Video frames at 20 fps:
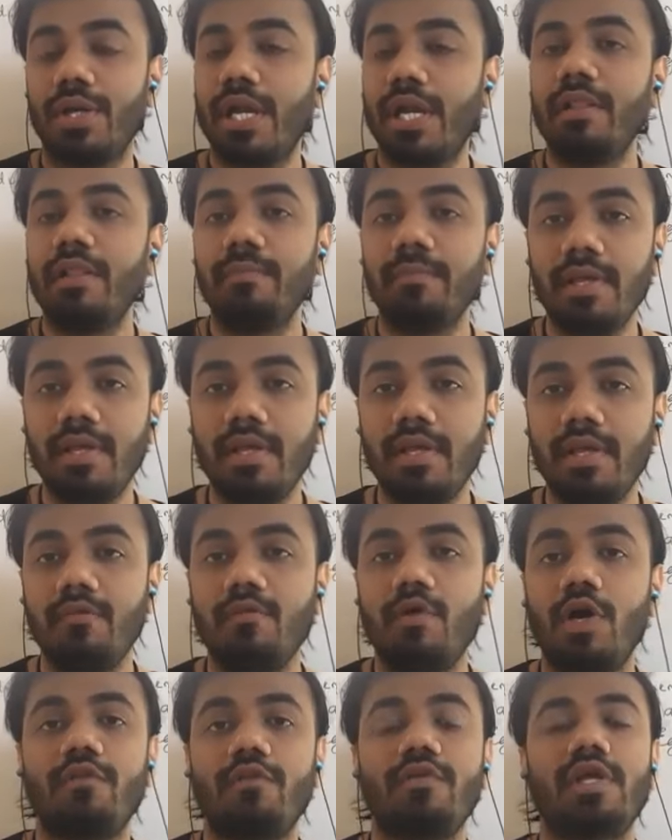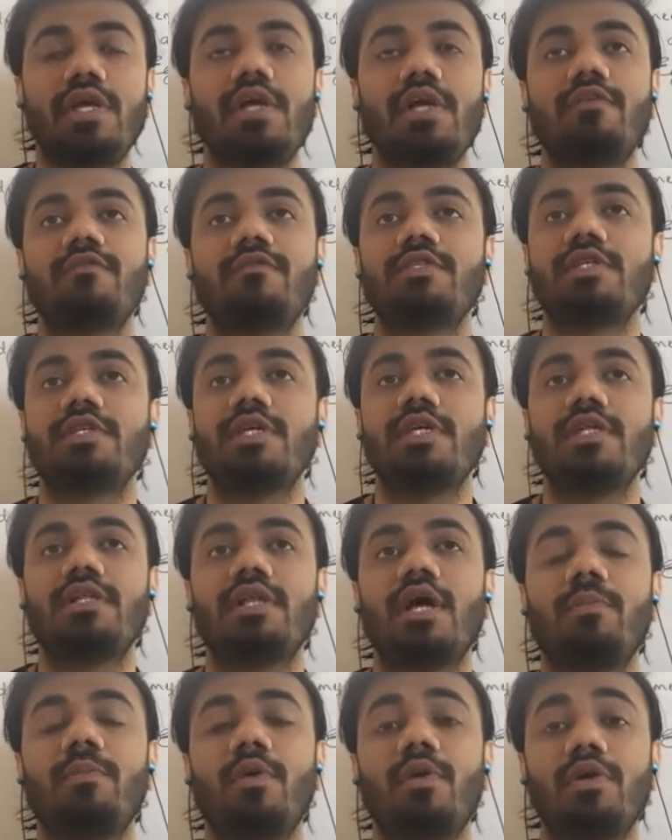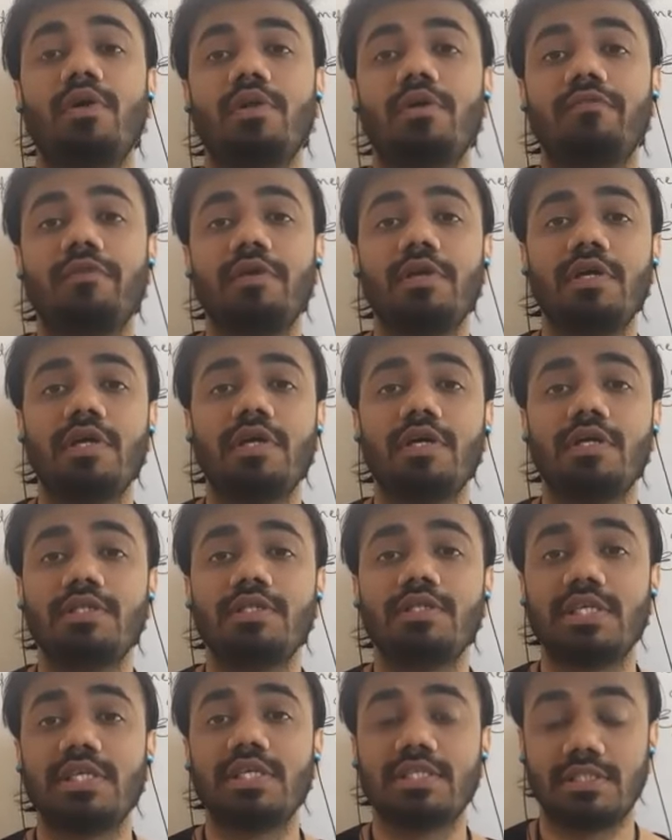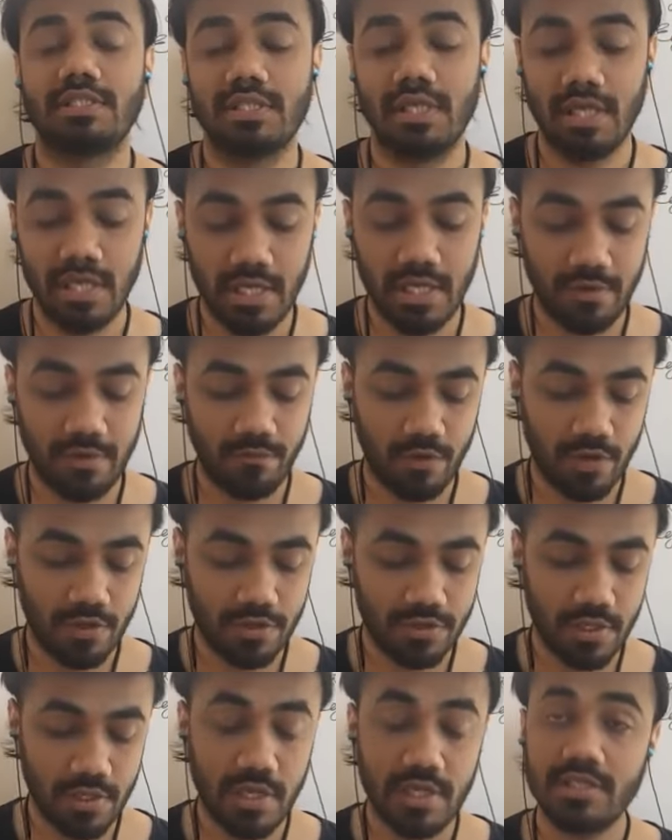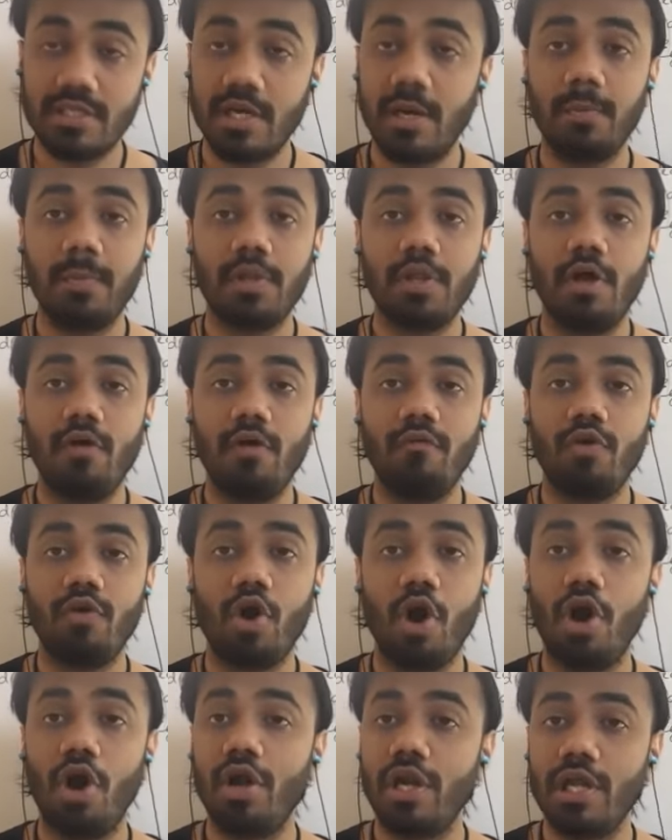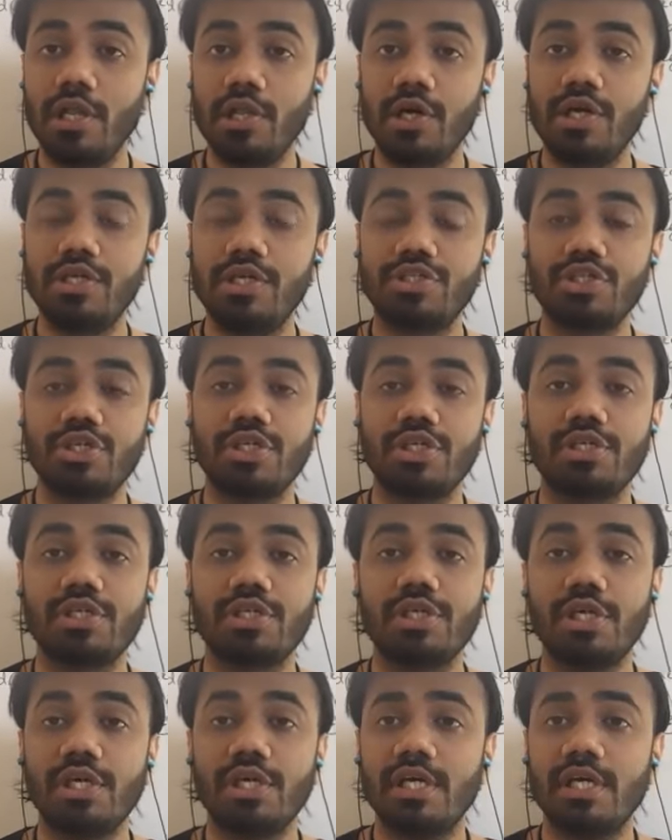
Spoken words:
Tell me what we have seen about the fingers yesterday was example of condyloid joint.